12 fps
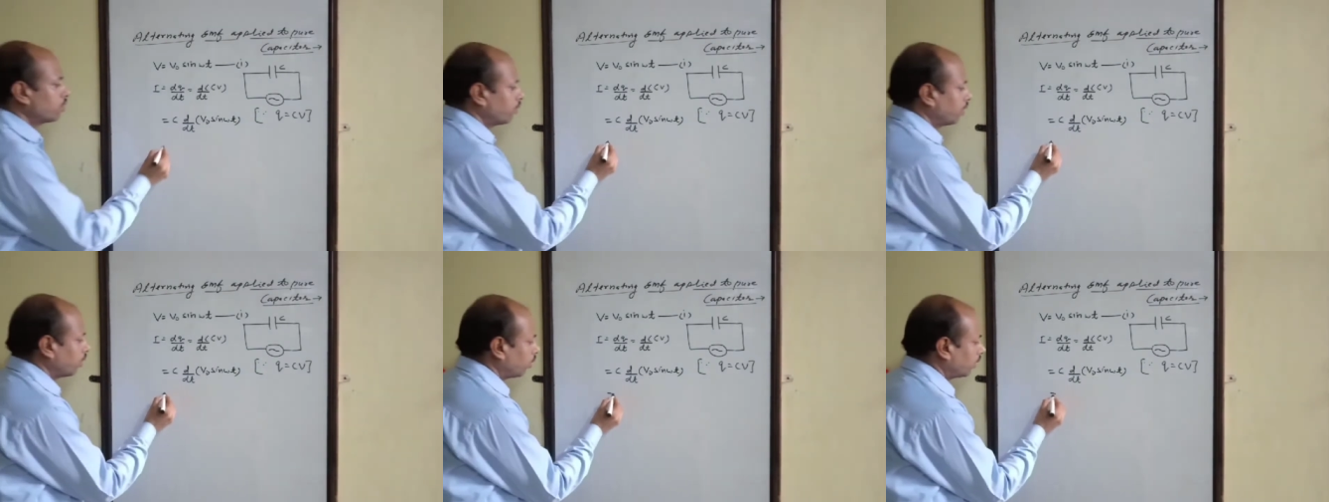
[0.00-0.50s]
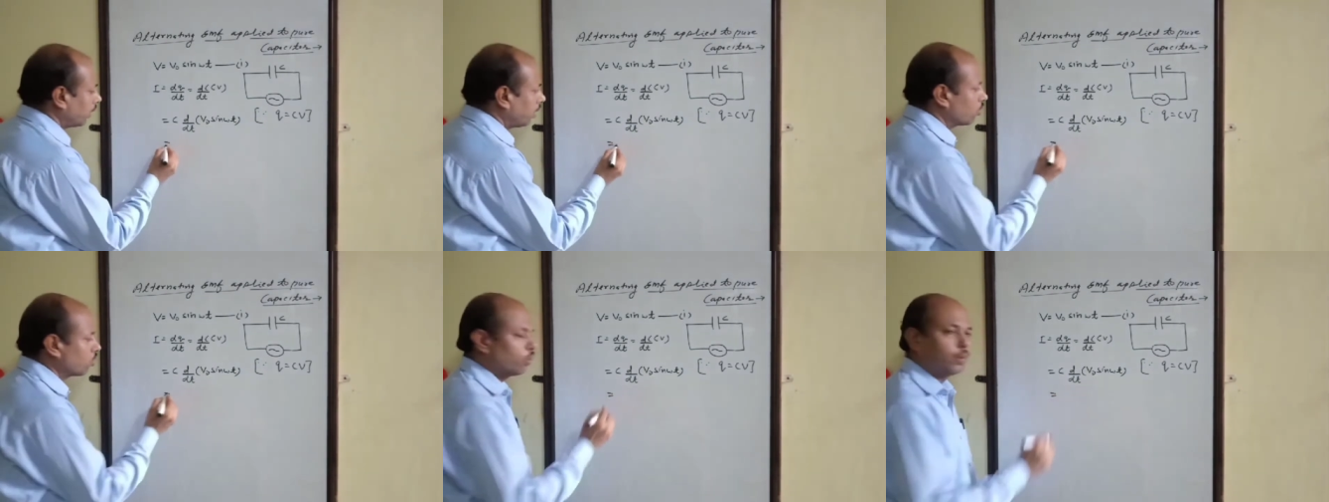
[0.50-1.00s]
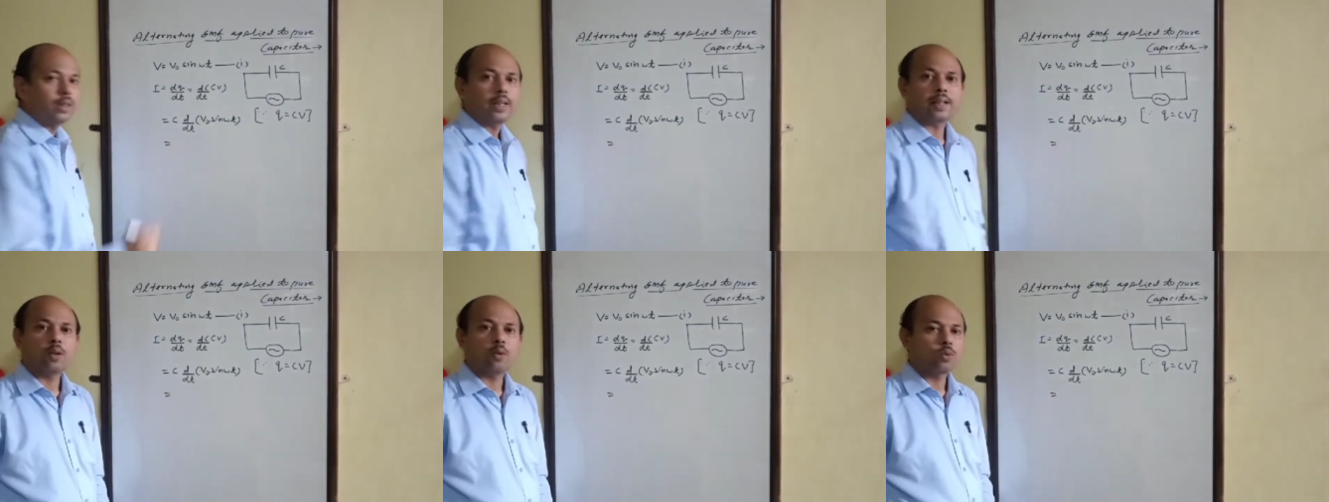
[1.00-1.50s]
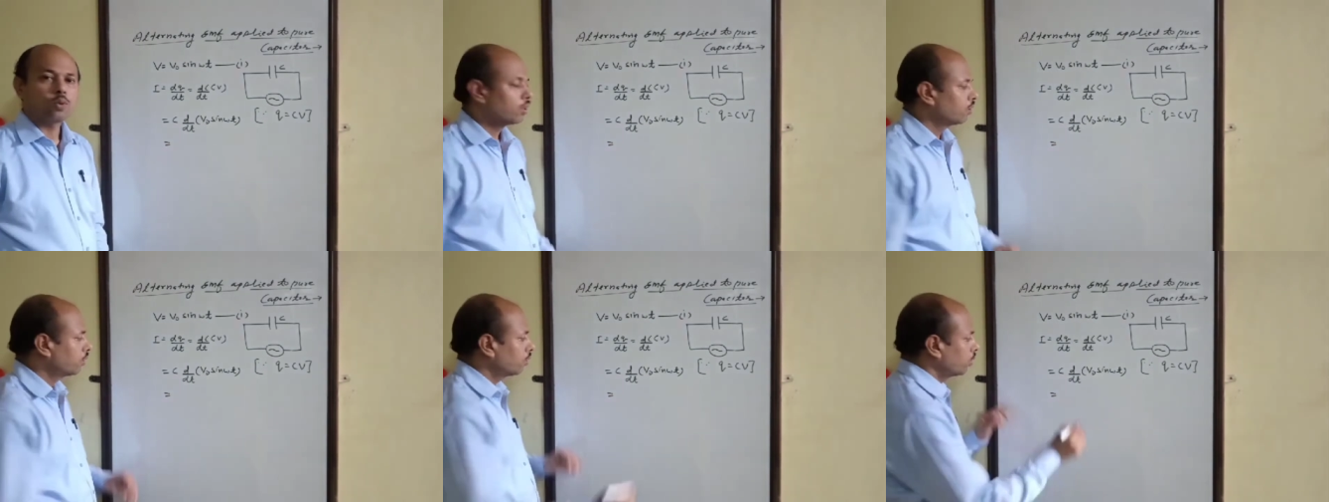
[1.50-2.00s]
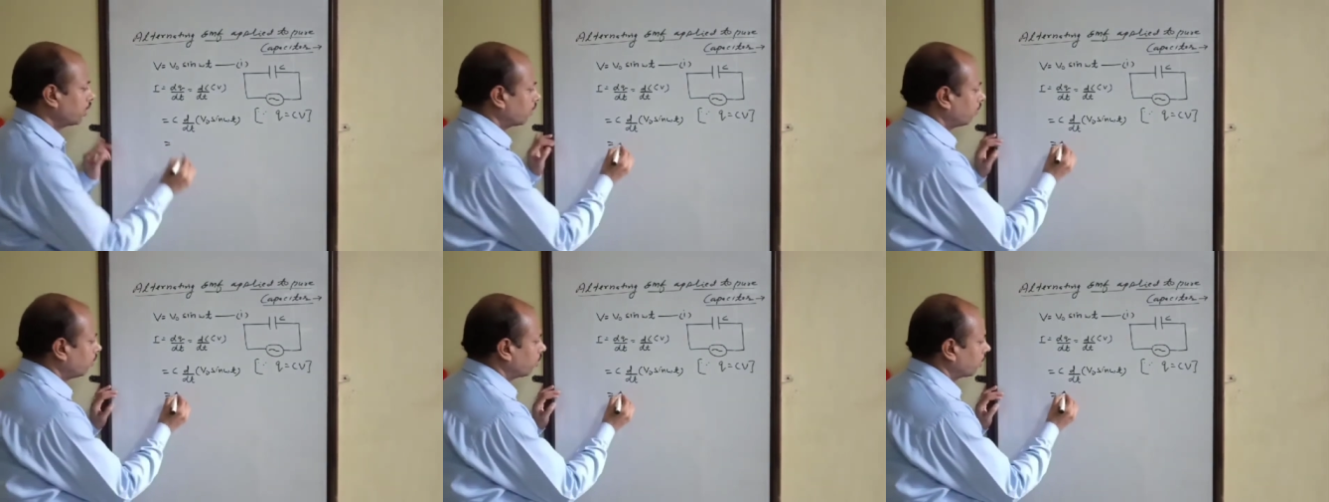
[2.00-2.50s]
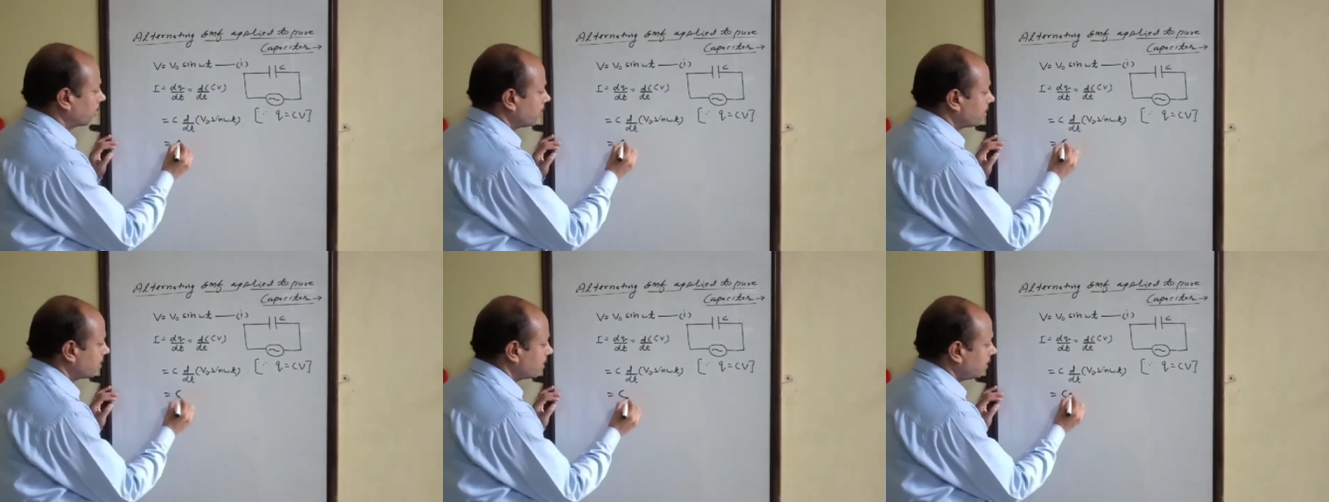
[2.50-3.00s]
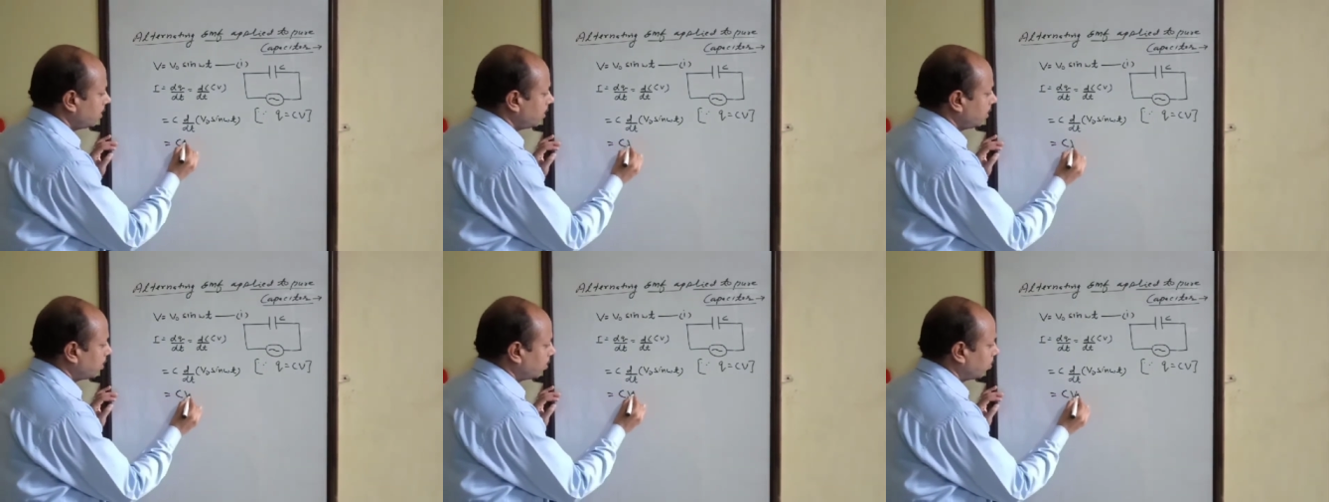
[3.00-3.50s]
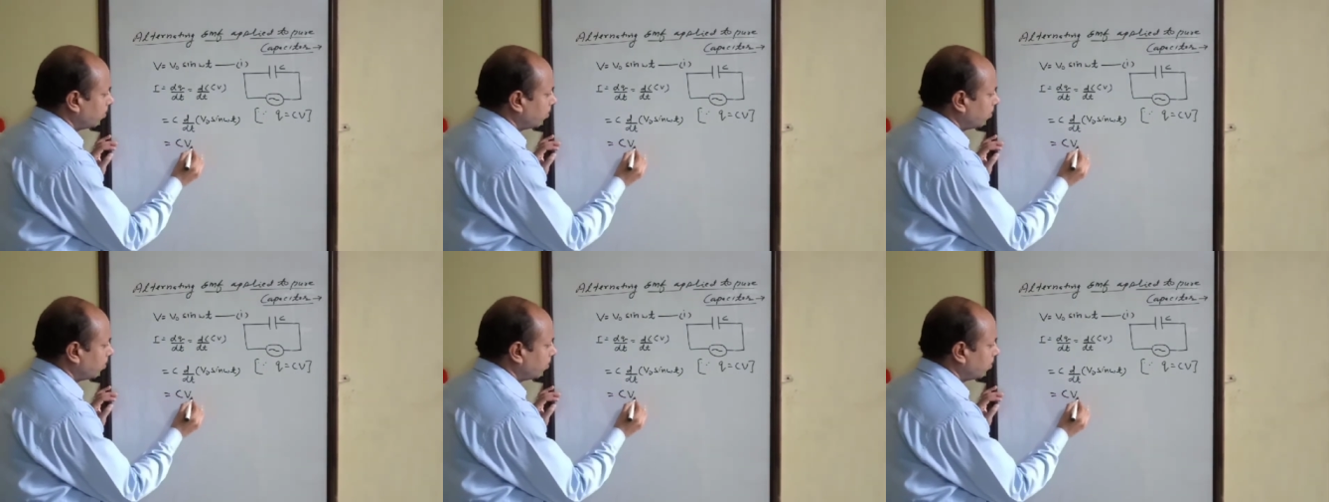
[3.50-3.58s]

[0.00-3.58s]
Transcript: this V naught can also be taken out. Therefore, C